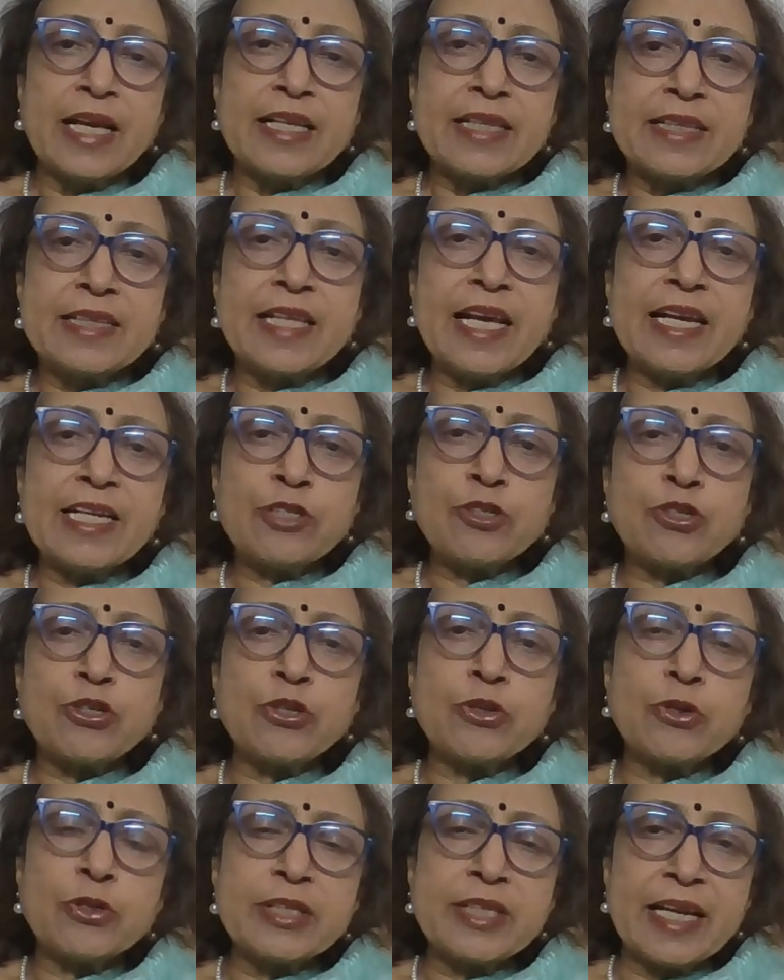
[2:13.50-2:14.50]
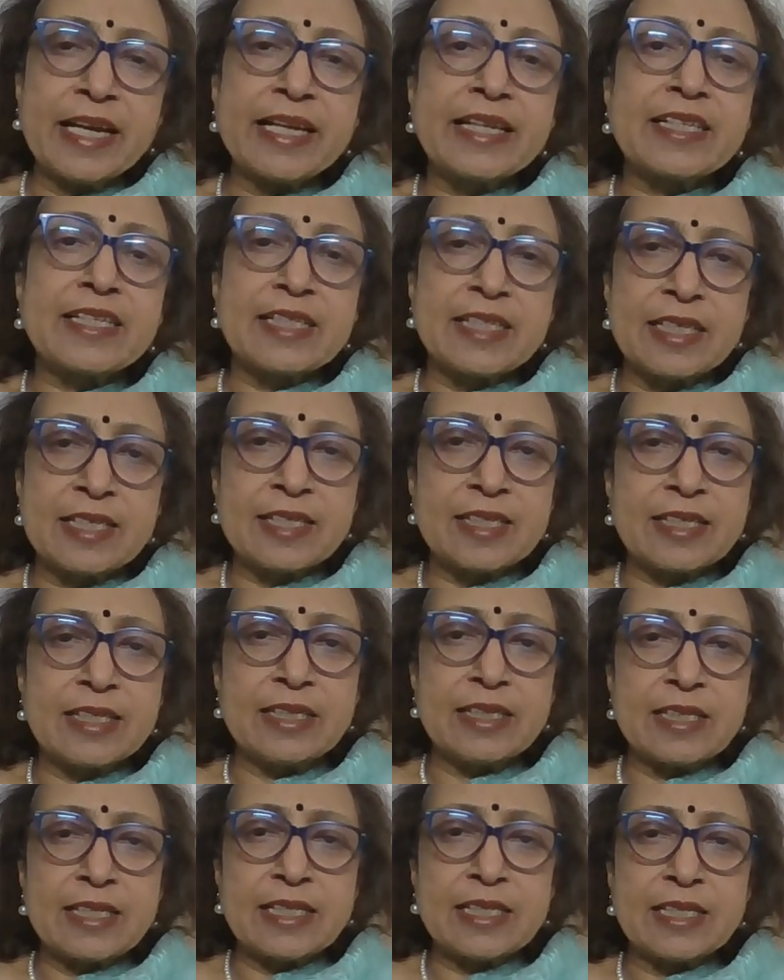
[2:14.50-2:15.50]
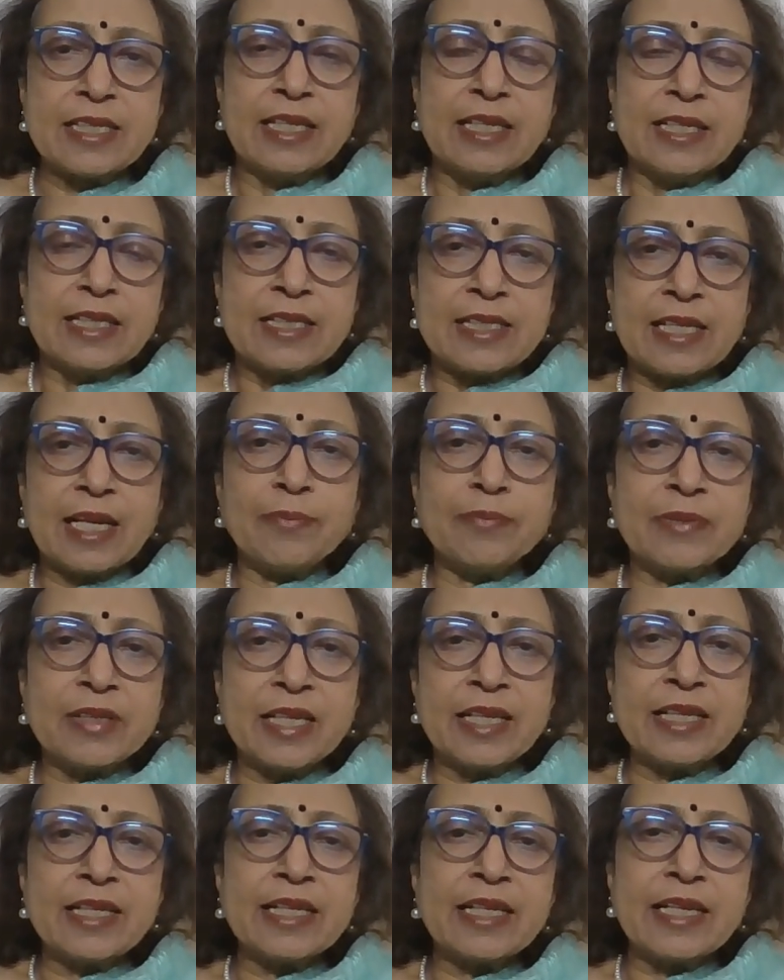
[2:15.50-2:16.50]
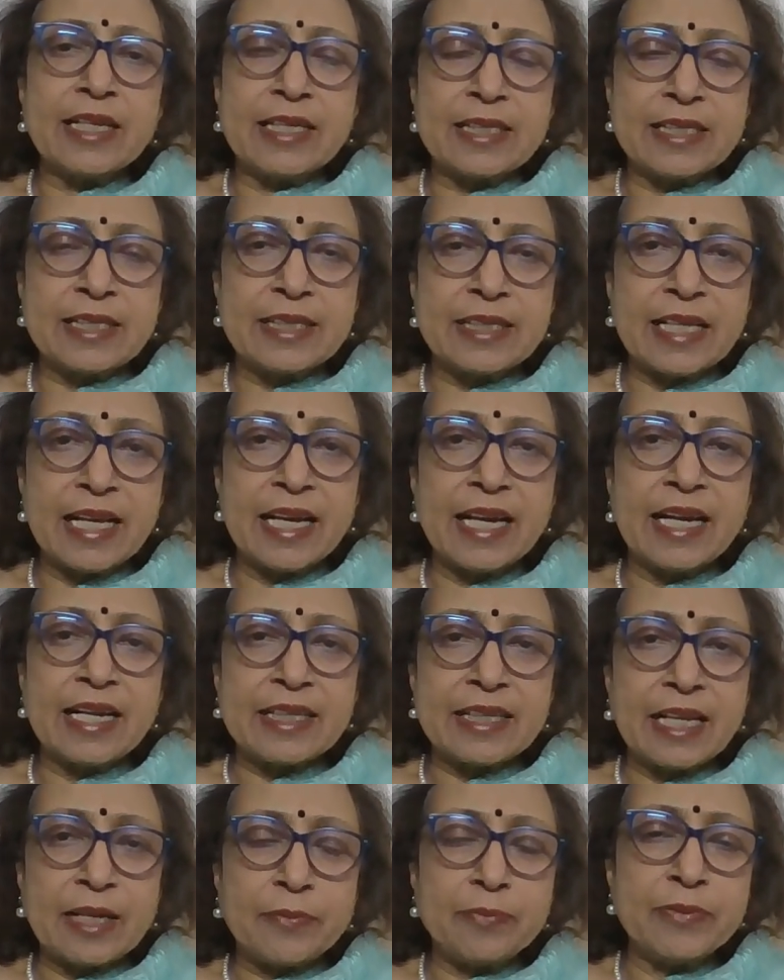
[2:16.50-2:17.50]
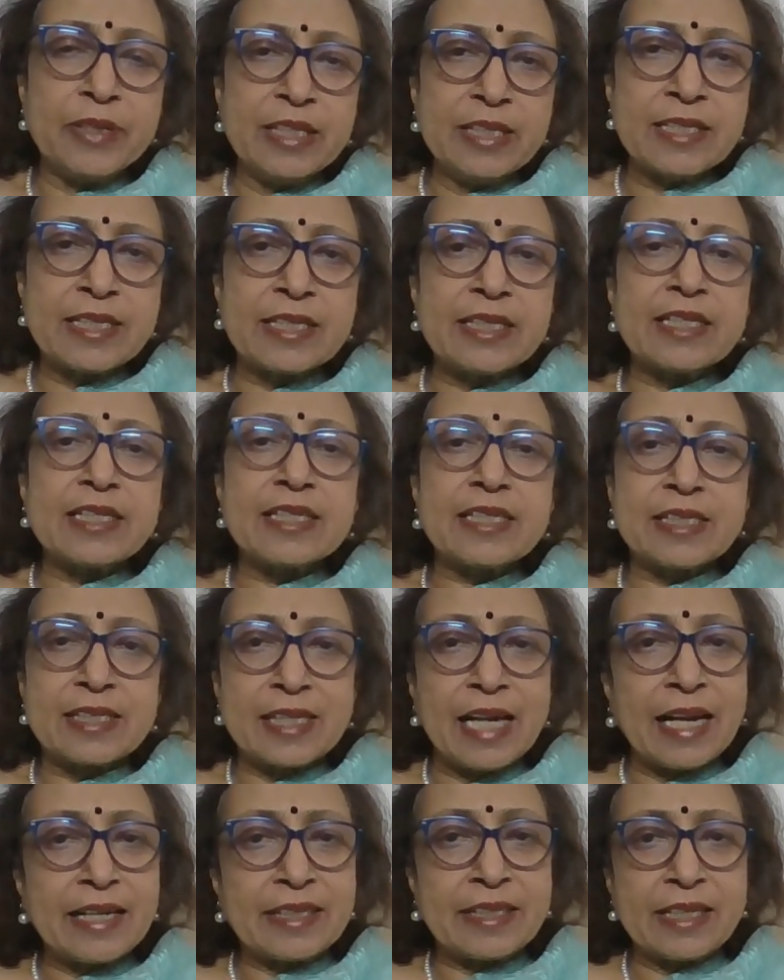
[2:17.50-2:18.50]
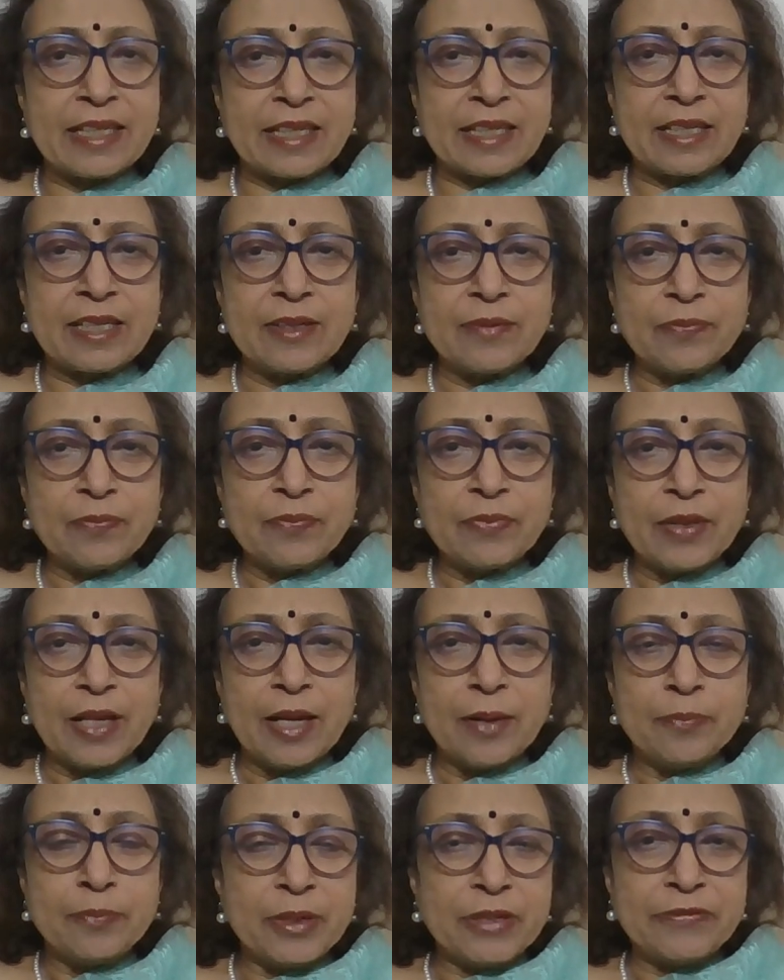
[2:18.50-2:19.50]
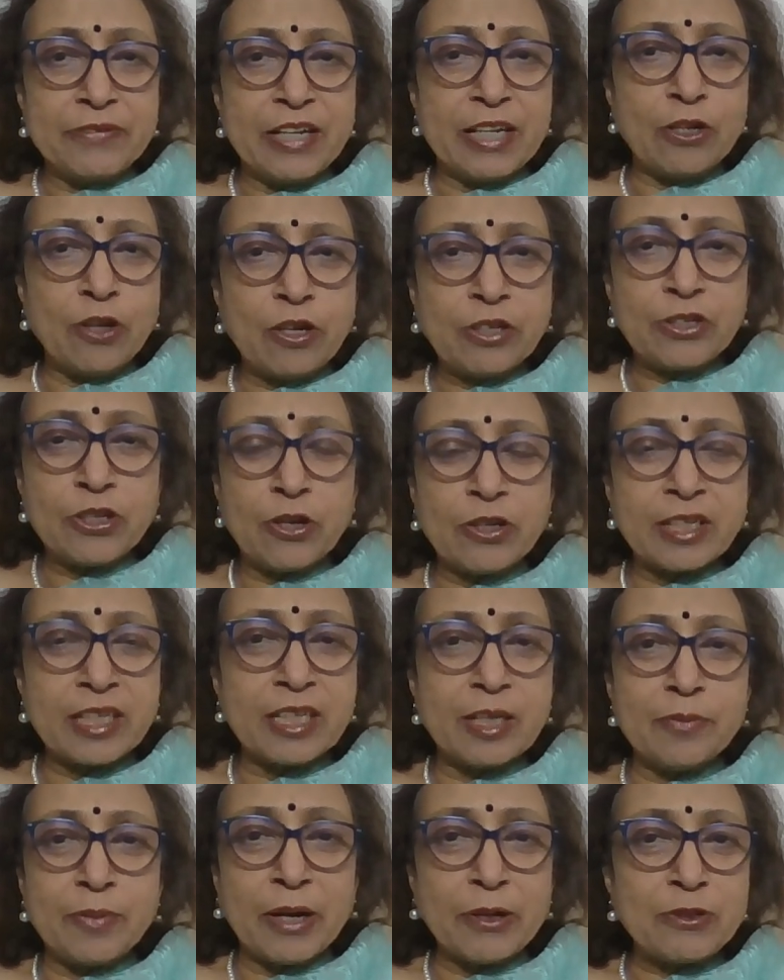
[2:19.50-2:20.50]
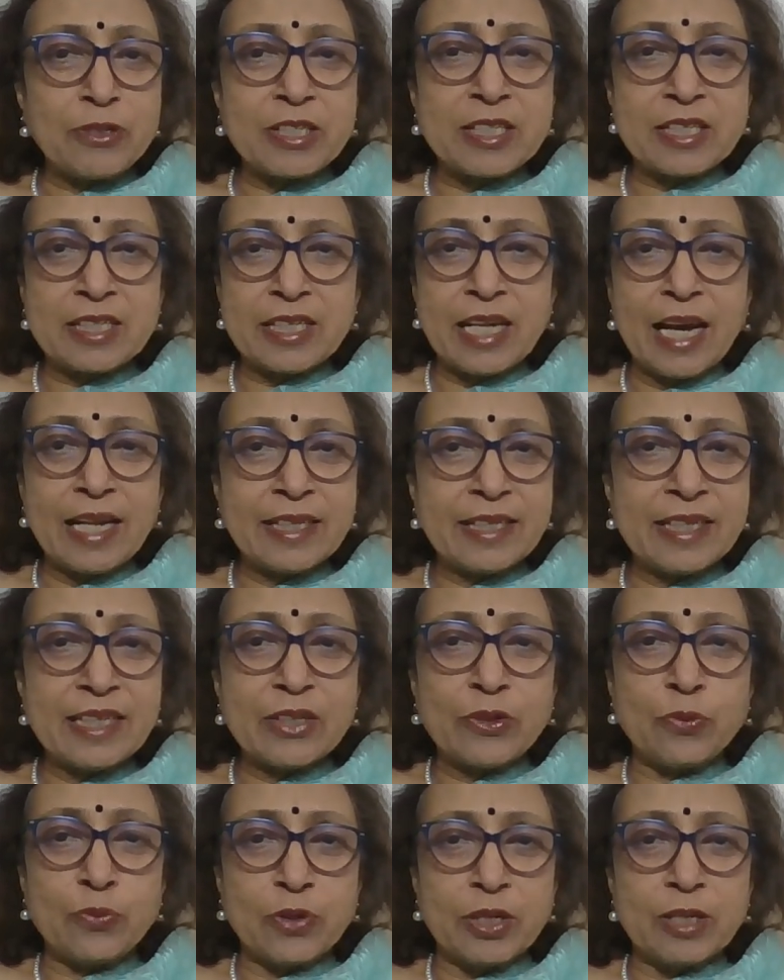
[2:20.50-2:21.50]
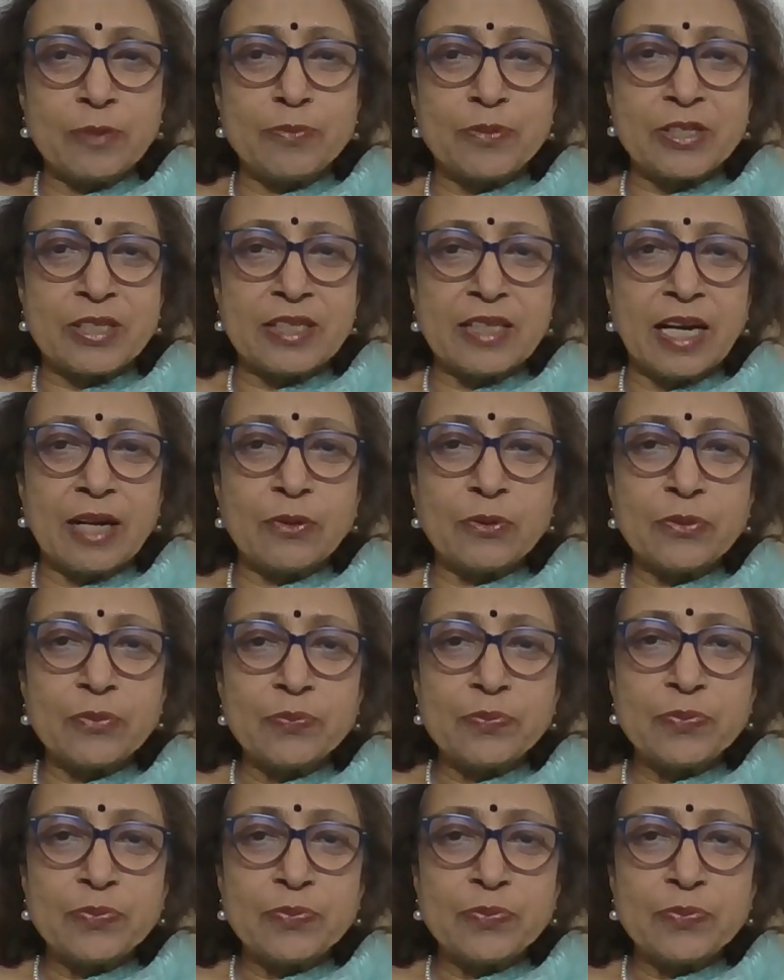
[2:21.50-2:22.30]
They show the existence. Something is there. That means static. But we are not talking about static verbs now.